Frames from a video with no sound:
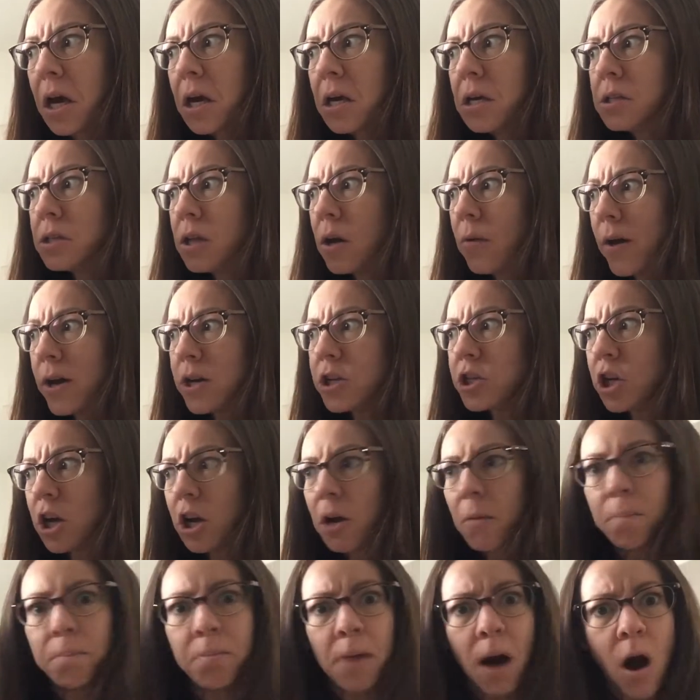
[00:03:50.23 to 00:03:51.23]
So he
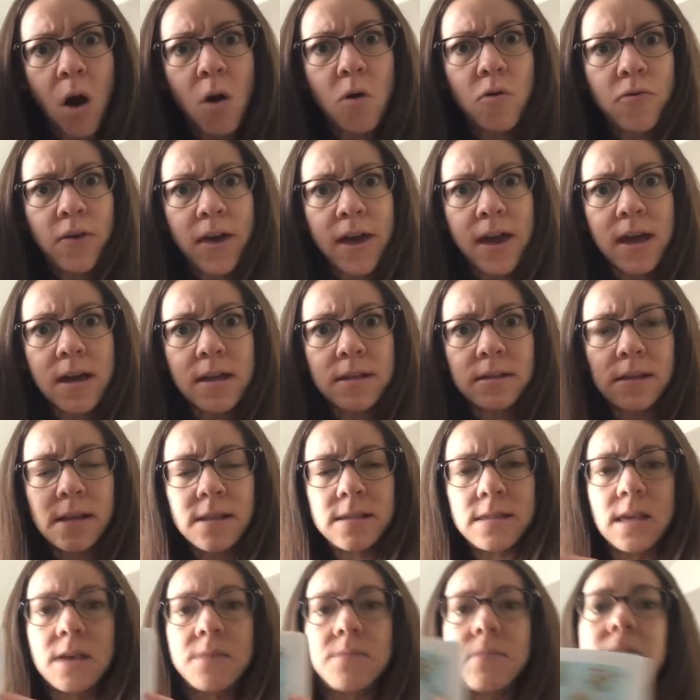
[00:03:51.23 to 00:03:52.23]
shook both hands
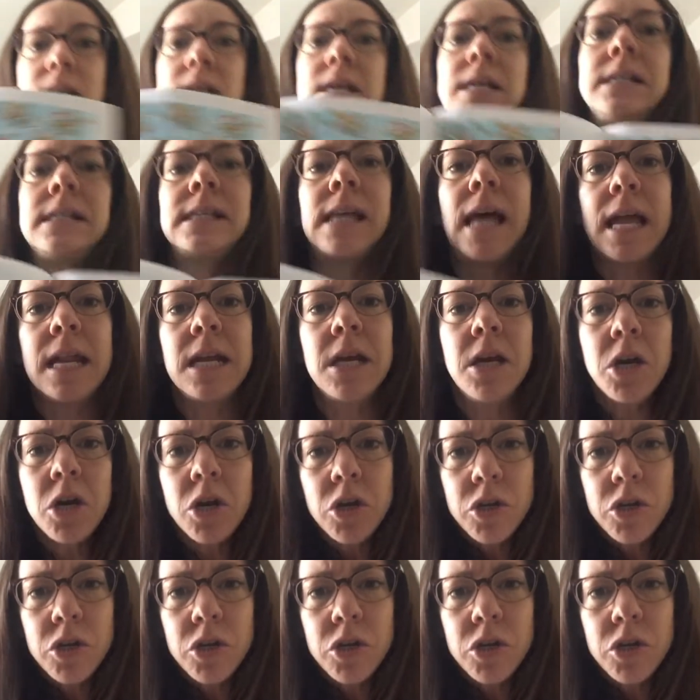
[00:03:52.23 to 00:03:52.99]
at them and he said,